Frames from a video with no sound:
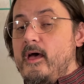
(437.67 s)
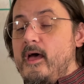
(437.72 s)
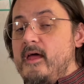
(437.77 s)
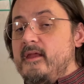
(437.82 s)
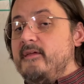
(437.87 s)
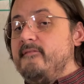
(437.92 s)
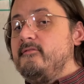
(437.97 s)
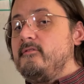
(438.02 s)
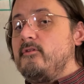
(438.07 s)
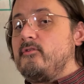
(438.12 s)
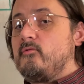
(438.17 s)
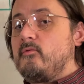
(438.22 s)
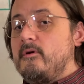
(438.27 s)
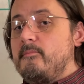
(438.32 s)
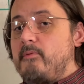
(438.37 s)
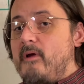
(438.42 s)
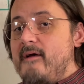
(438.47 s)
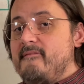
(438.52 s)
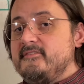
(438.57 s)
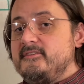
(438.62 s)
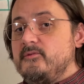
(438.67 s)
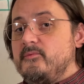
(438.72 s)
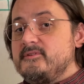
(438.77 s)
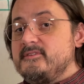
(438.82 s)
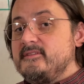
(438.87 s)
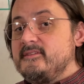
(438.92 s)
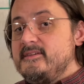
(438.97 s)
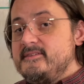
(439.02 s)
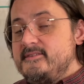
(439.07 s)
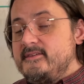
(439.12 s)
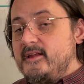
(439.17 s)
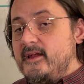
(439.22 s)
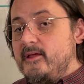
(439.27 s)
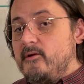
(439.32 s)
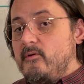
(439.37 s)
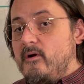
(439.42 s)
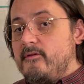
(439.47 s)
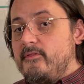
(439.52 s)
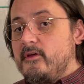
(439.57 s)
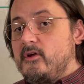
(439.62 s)
And even though the word privacy wasn't listed
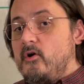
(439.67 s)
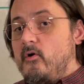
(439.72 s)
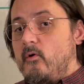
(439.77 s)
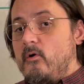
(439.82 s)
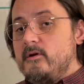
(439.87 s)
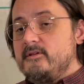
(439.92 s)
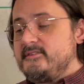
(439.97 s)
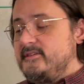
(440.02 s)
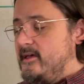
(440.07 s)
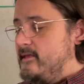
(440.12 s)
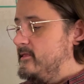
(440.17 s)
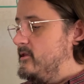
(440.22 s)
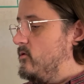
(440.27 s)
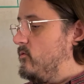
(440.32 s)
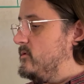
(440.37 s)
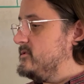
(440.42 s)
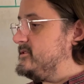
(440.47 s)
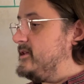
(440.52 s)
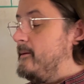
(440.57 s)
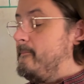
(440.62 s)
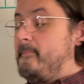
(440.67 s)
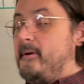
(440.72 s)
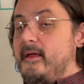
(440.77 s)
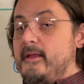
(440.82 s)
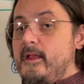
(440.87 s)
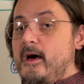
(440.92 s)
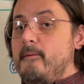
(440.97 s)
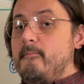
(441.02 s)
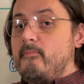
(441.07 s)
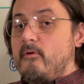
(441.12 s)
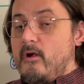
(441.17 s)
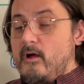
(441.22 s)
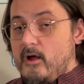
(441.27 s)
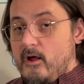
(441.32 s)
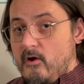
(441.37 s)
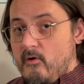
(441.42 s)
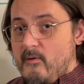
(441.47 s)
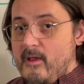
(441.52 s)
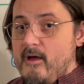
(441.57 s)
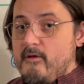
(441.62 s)
anywhere, the court said there was a penumbra
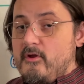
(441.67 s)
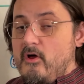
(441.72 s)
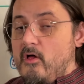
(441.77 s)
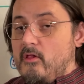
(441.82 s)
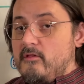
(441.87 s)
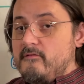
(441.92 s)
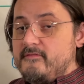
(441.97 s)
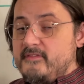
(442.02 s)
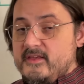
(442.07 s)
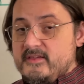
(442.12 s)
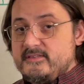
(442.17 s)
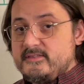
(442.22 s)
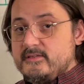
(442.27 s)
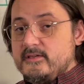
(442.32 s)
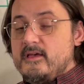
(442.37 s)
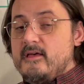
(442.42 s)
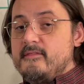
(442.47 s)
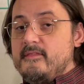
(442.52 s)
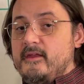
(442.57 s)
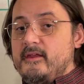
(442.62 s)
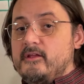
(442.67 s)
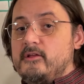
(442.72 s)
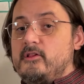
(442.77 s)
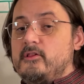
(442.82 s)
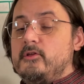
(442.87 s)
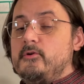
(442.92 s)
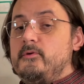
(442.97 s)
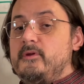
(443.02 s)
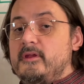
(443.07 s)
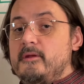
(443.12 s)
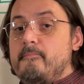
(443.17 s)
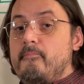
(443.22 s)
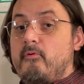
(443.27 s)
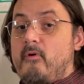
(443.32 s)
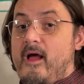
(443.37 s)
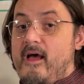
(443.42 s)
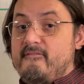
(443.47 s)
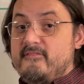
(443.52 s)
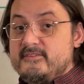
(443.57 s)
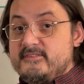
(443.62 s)
around all of this that included
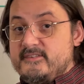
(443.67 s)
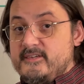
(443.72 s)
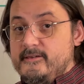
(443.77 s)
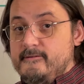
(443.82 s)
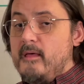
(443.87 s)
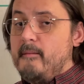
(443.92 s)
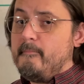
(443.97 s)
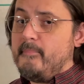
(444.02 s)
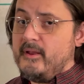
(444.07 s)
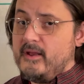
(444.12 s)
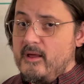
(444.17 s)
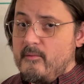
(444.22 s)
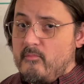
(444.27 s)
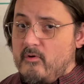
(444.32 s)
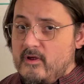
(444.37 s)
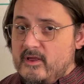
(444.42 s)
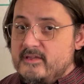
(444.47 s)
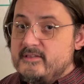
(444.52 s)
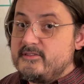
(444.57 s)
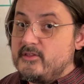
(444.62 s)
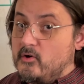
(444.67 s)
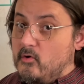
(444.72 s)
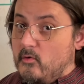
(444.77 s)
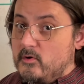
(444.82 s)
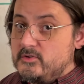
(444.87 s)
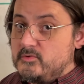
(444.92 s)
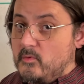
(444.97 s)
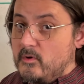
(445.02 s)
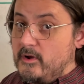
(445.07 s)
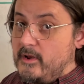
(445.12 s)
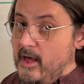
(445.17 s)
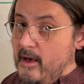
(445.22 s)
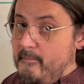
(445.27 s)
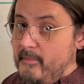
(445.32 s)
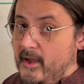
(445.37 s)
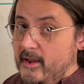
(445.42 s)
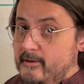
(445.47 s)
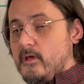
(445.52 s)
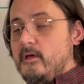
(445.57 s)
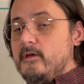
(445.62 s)
privacy. Penumbra is the court's word, not
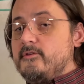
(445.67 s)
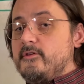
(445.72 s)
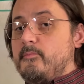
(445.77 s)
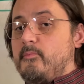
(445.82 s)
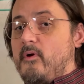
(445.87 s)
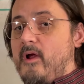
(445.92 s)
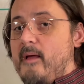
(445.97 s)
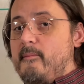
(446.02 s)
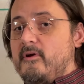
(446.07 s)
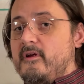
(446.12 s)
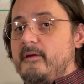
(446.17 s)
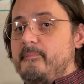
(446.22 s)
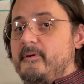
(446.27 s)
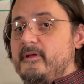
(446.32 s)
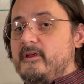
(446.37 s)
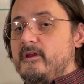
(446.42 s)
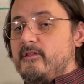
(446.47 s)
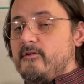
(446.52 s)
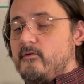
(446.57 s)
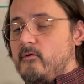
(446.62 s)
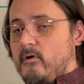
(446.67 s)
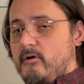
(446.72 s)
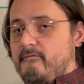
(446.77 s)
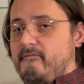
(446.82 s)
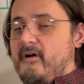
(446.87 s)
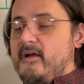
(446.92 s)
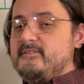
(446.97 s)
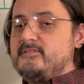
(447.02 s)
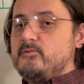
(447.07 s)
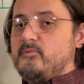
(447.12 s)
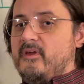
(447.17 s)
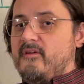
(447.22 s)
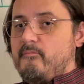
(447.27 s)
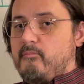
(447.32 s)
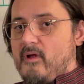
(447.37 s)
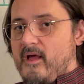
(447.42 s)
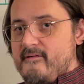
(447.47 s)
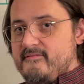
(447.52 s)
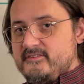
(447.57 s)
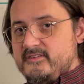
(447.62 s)
mine. The primary opinion of the court finds that we have
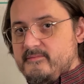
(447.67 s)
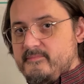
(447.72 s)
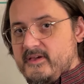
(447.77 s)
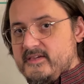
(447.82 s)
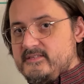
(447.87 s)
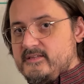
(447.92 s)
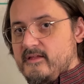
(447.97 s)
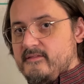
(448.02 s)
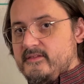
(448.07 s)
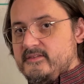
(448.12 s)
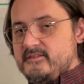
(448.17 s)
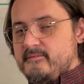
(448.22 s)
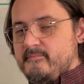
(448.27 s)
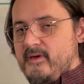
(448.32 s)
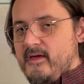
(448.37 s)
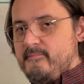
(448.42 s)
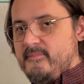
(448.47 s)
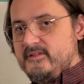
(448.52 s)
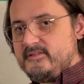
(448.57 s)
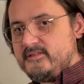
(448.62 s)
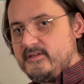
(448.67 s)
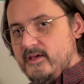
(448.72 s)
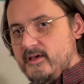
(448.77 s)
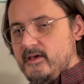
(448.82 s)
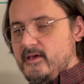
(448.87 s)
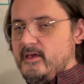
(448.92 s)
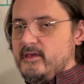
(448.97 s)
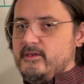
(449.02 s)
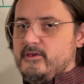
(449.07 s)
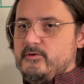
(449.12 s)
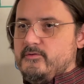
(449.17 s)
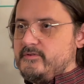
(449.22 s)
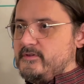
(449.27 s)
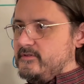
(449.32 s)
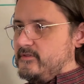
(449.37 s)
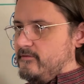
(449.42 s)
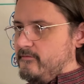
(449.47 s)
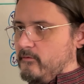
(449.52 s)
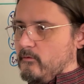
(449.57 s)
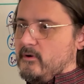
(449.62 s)
privacy based on these amendments. It
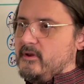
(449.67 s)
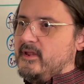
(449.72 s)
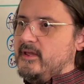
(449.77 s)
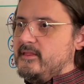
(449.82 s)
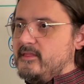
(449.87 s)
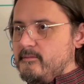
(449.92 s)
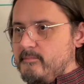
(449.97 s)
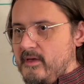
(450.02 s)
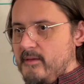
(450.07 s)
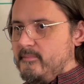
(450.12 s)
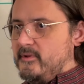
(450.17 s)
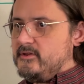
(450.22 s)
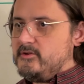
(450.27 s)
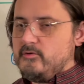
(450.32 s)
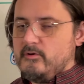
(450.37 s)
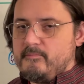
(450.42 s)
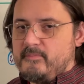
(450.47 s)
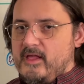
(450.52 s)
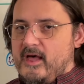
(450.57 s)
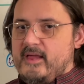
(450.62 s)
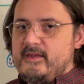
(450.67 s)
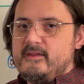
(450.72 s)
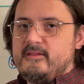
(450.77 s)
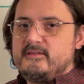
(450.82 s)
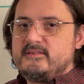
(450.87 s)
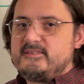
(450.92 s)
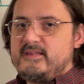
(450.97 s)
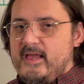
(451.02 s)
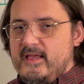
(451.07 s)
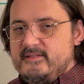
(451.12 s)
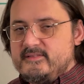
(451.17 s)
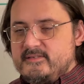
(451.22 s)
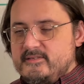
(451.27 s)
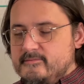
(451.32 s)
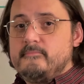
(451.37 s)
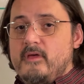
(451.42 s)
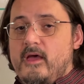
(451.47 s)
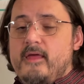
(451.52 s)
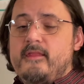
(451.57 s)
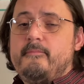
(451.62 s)
uses the 14th Amendment to apply it to the states,
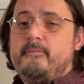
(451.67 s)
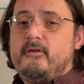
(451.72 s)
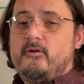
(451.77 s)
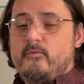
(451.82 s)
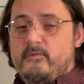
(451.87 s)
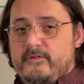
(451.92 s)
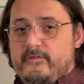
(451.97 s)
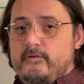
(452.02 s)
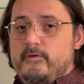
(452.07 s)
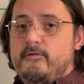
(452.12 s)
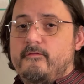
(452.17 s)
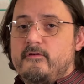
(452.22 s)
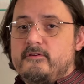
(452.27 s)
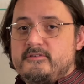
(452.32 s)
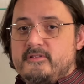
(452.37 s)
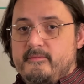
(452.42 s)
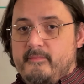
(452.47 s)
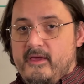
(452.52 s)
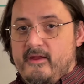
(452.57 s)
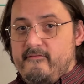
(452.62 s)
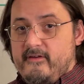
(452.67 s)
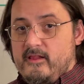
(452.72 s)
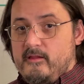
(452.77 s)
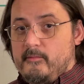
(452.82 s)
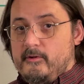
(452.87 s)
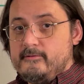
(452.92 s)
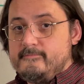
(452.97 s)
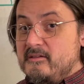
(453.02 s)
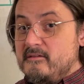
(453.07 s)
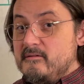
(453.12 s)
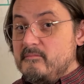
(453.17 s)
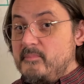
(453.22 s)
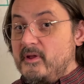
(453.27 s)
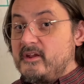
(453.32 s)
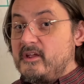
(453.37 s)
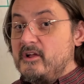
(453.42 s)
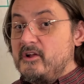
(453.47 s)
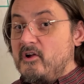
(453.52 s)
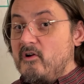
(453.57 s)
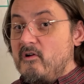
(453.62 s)
and the pill was universally made available. But a
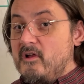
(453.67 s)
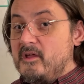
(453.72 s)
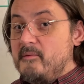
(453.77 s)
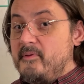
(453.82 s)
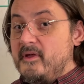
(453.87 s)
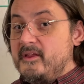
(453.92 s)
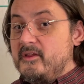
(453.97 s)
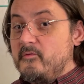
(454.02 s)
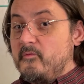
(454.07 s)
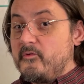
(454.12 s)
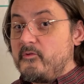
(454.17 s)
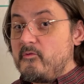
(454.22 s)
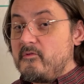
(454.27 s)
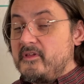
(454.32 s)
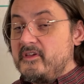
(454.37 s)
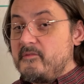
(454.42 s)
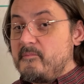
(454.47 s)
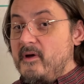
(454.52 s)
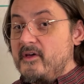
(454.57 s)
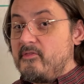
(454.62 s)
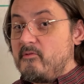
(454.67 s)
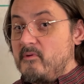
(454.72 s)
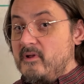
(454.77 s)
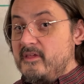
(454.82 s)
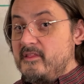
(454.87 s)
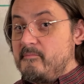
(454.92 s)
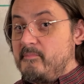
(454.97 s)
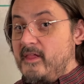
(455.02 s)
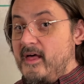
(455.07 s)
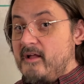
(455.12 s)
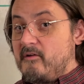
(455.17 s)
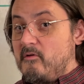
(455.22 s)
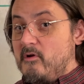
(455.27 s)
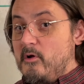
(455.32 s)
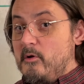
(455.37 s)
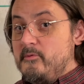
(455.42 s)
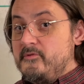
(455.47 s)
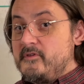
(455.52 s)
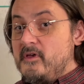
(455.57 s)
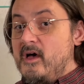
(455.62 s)
concurring opinion was released by 3 of the black
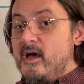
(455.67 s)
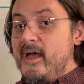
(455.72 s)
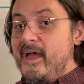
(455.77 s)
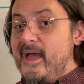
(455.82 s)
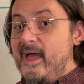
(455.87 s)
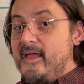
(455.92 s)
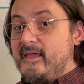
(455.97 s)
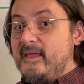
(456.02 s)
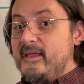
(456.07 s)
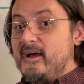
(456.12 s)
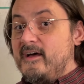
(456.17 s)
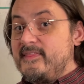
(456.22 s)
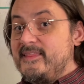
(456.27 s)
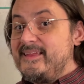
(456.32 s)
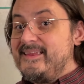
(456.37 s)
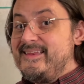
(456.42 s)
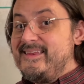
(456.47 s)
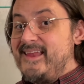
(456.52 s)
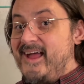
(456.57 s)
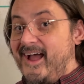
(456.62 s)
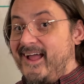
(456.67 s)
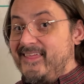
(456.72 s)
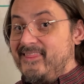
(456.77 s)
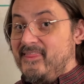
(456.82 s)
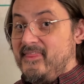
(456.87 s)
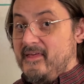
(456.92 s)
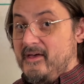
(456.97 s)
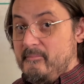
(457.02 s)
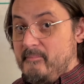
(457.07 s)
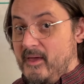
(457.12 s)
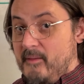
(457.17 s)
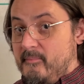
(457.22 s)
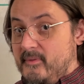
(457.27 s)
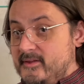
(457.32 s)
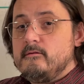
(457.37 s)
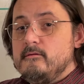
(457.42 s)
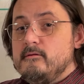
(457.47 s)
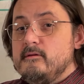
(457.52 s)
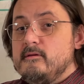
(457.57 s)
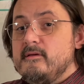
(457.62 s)
robes, hanging on the 9th Amendment.
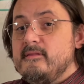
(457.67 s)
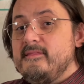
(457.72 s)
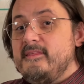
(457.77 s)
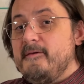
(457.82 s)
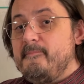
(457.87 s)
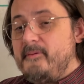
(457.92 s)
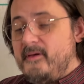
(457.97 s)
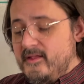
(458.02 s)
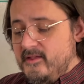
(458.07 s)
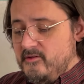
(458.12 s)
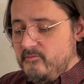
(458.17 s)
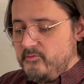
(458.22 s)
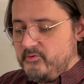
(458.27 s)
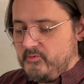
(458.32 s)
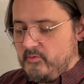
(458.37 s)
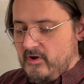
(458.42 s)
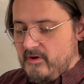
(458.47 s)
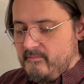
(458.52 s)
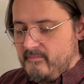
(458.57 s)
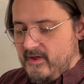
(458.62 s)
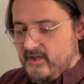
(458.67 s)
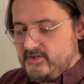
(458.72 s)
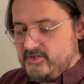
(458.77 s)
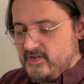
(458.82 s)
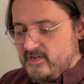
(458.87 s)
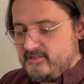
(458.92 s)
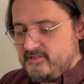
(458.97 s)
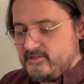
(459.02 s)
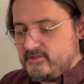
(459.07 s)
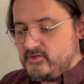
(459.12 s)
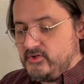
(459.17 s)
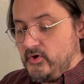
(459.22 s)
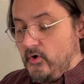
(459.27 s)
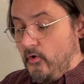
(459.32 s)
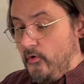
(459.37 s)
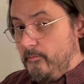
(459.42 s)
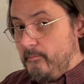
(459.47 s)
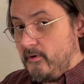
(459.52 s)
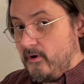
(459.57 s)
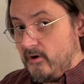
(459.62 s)
The opinion was written by Justice
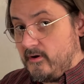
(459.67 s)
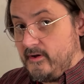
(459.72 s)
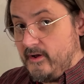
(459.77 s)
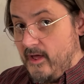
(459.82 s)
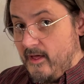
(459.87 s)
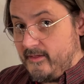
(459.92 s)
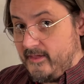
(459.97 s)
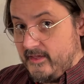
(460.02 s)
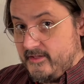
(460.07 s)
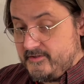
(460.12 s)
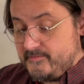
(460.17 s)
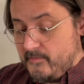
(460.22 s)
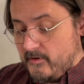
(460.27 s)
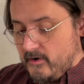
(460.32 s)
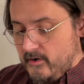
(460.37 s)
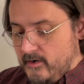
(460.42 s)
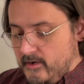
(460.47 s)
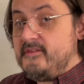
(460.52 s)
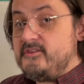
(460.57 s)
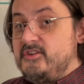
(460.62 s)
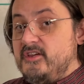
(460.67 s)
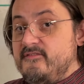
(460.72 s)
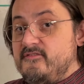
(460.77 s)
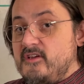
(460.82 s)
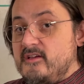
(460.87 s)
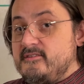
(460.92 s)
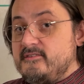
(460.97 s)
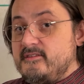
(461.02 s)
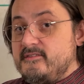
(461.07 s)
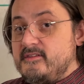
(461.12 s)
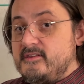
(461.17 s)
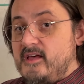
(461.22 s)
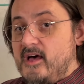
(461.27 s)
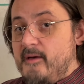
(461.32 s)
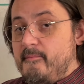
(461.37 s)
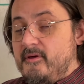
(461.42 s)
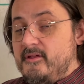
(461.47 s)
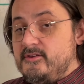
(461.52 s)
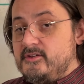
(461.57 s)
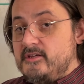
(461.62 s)
Goldberg, not Ginsburg. The Chief Justice of the
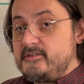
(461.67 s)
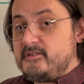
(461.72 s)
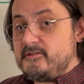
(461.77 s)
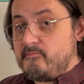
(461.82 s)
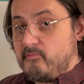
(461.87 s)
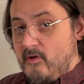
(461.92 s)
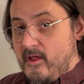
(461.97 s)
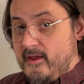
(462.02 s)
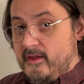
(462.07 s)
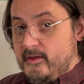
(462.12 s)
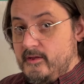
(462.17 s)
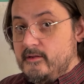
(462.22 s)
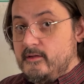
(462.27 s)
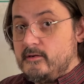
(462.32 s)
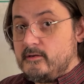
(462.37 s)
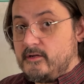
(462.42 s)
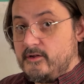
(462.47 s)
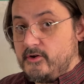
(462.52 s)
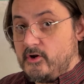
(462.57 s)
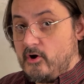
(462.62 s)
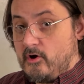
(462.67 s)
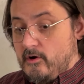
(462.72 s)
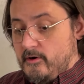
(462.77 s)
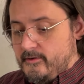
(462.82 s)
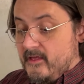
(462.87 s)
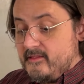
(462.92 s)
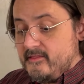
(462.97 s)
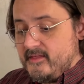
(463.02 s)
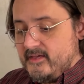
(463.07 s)
time and Justice Brennan concurred.